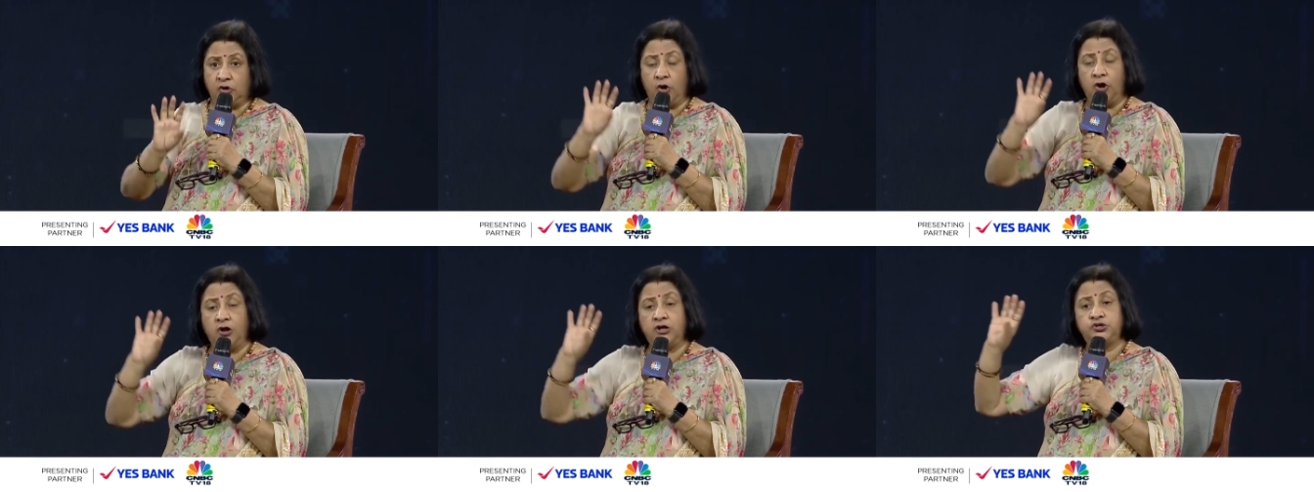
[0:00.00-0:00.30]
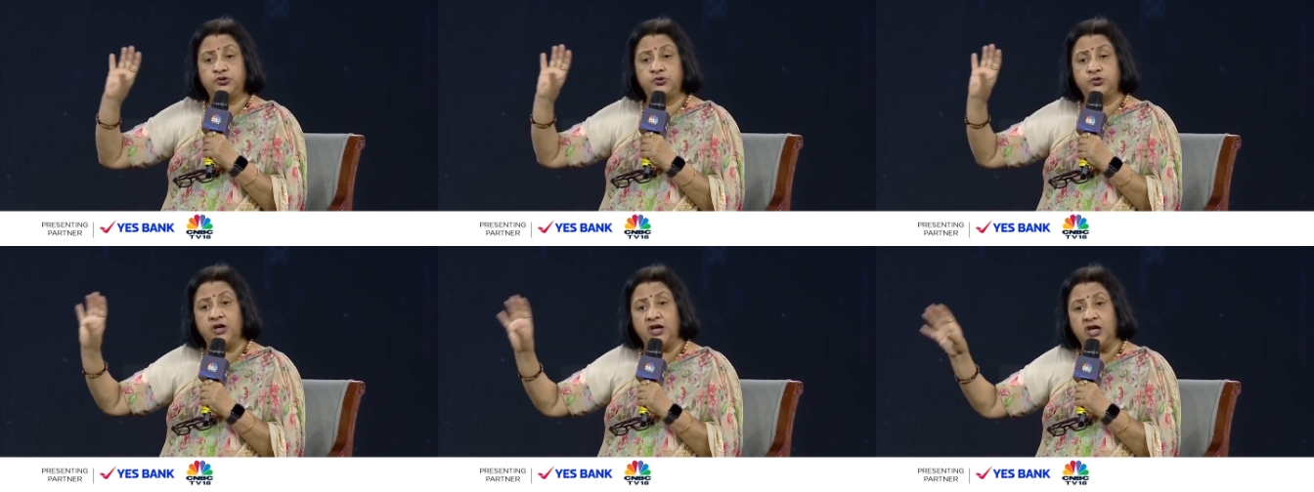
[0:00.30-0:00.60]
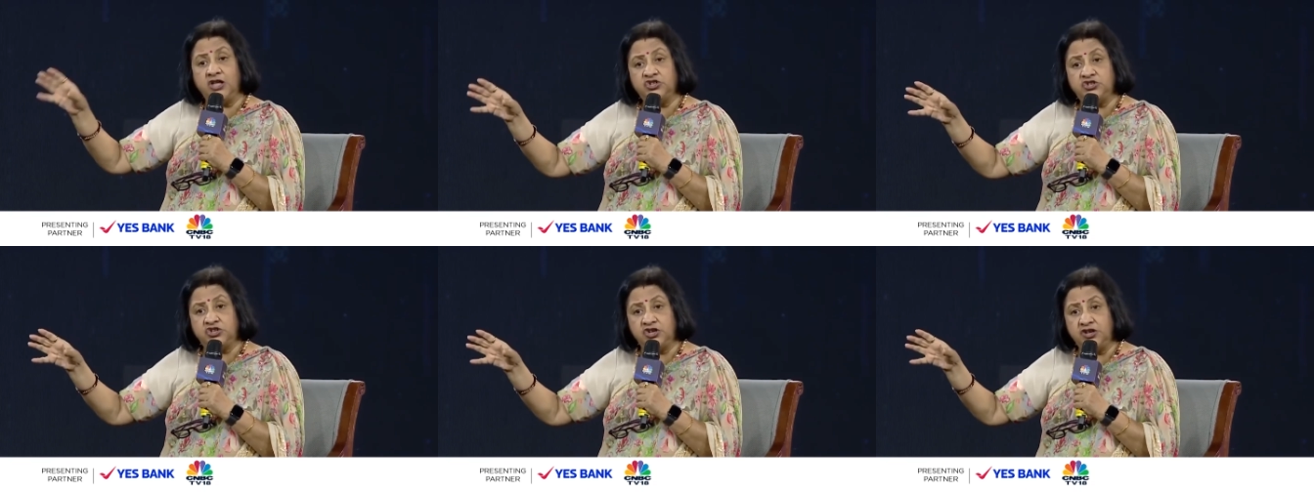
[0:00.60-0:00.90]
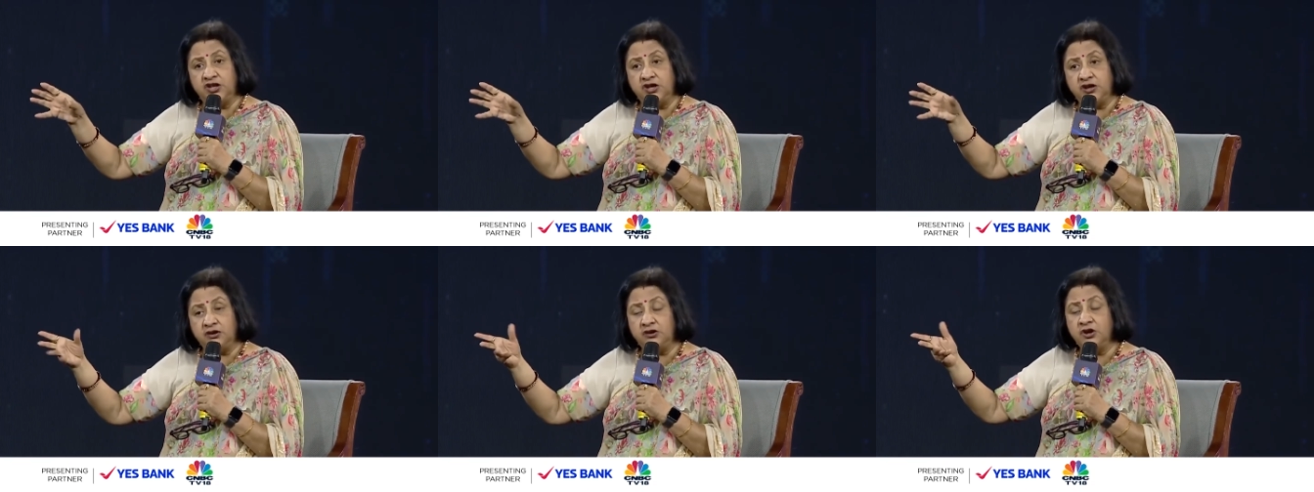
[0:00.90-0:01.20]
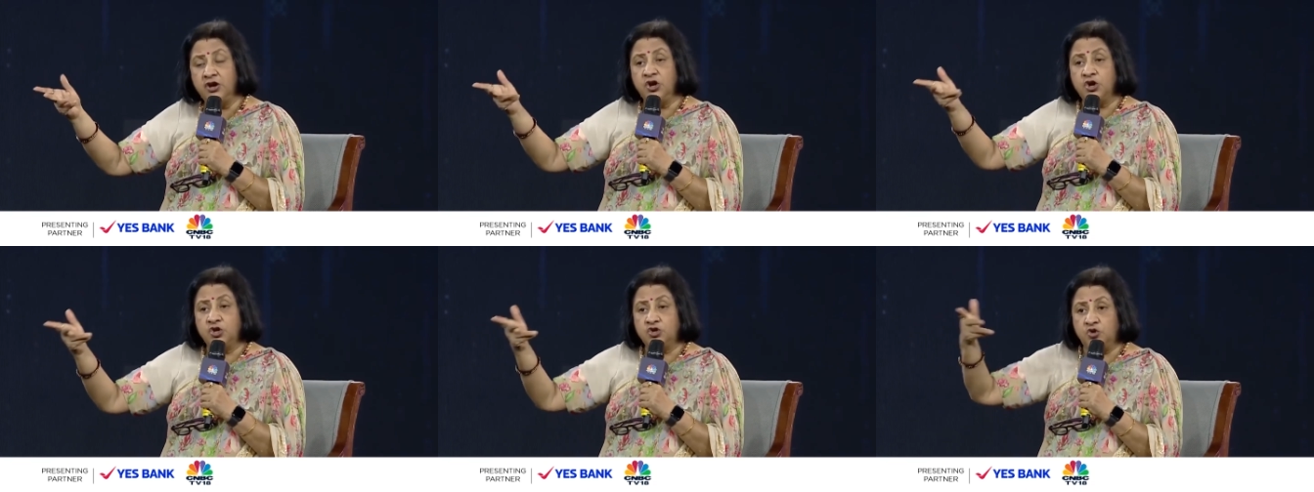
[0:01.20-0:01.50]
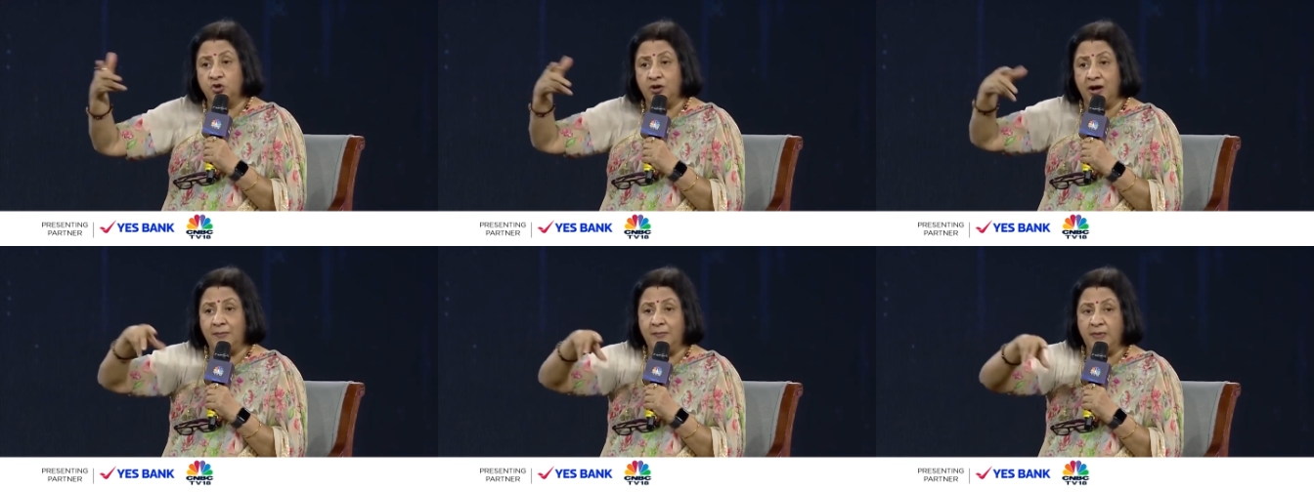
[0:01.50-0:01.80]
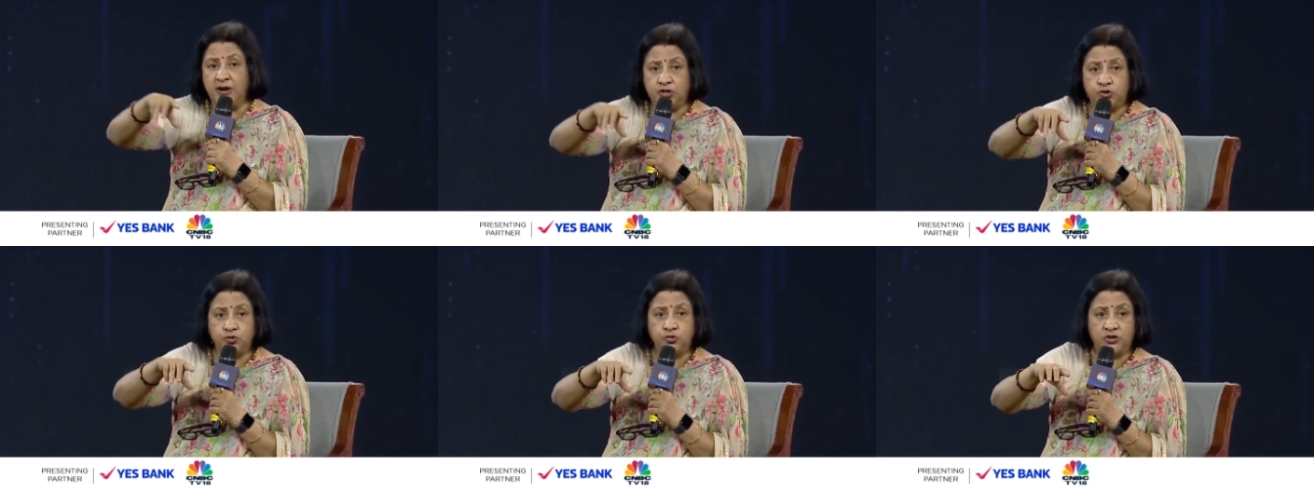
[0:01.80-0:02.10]
call to the engineer to come
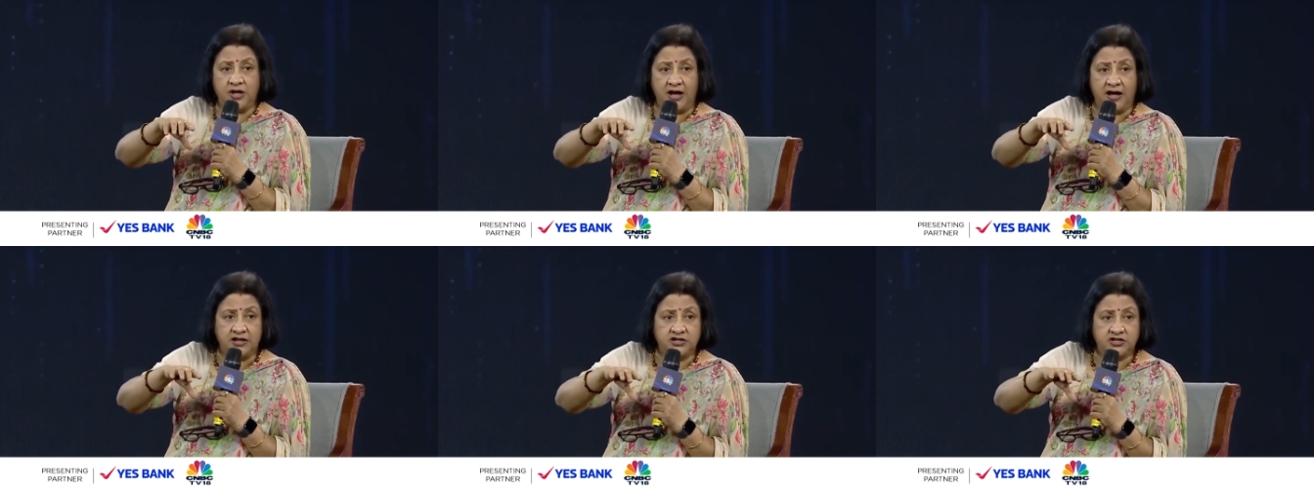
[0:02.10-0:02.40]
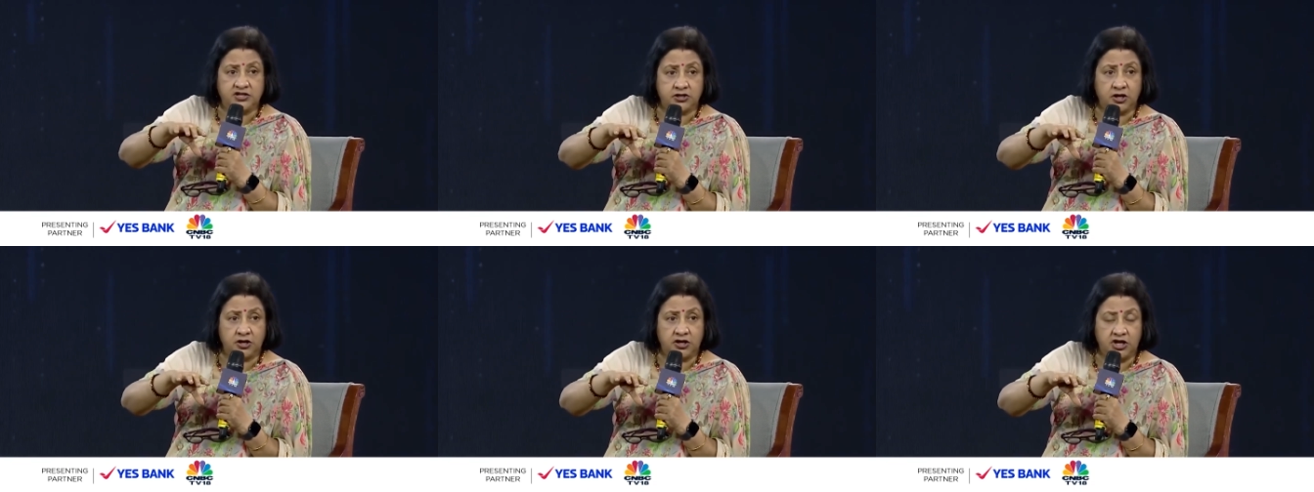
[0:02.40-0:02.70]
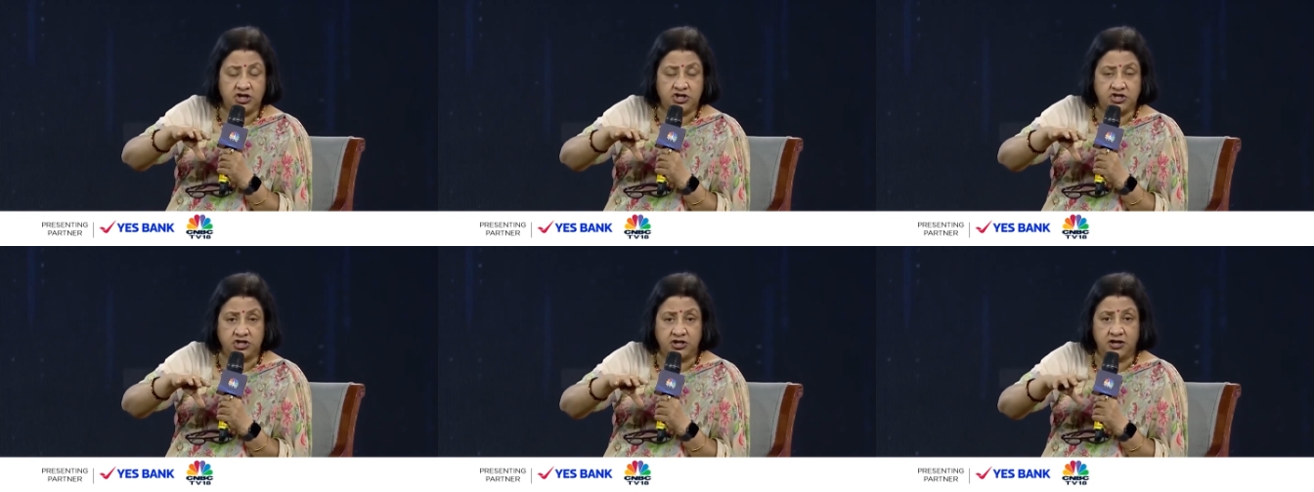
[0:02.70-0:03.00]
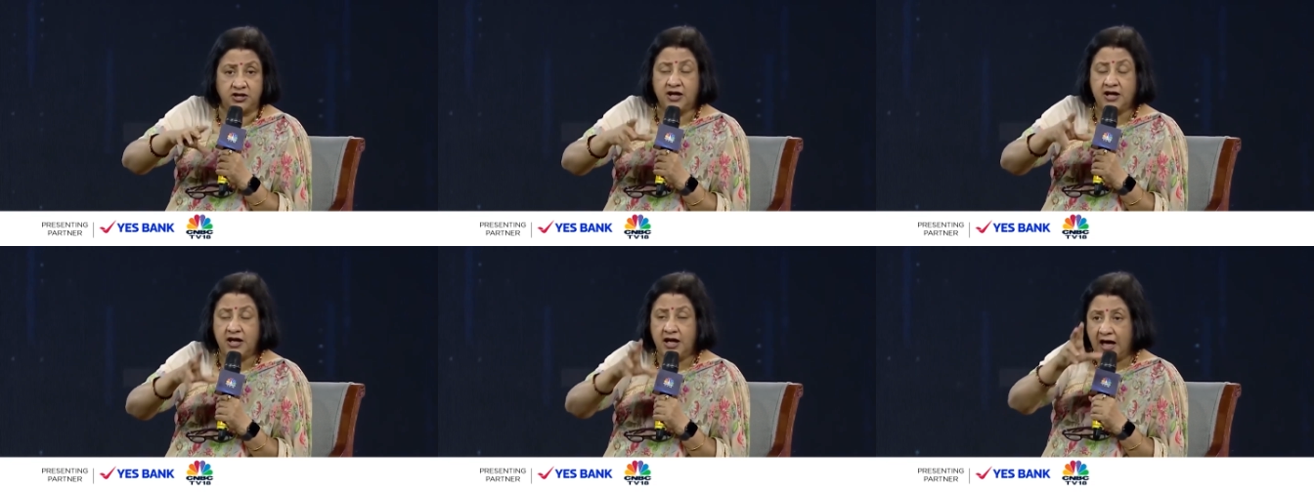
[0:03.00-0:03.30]
and do the installation,